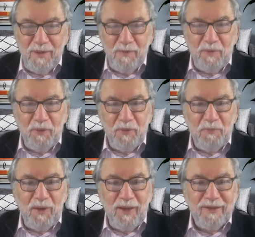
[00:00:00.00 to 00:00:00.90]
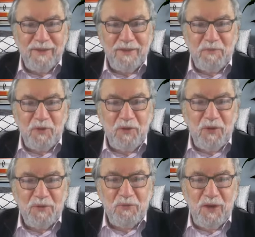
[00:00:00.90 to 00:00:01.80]
but we buy things
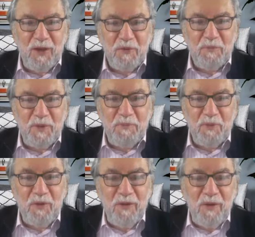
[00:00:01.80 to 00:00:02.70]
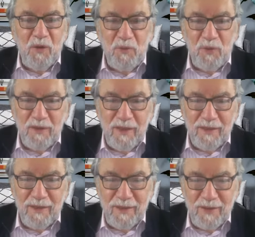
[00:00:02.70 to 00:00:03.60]
because what other people will
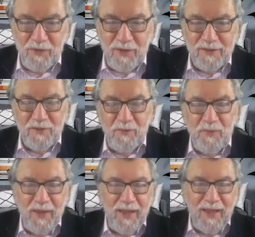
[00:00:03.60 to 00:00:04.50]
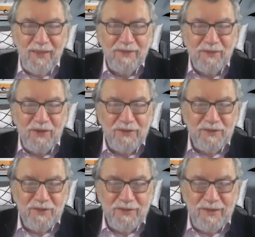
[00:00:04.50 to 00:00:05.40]
think of us, and
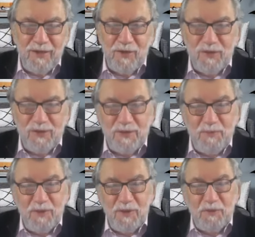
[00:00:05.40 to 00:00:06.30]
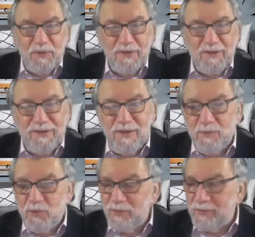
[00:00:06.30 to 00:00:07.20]
thus the title Conspicuous
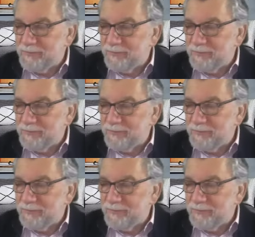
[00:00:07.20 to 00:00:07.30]
Consumption.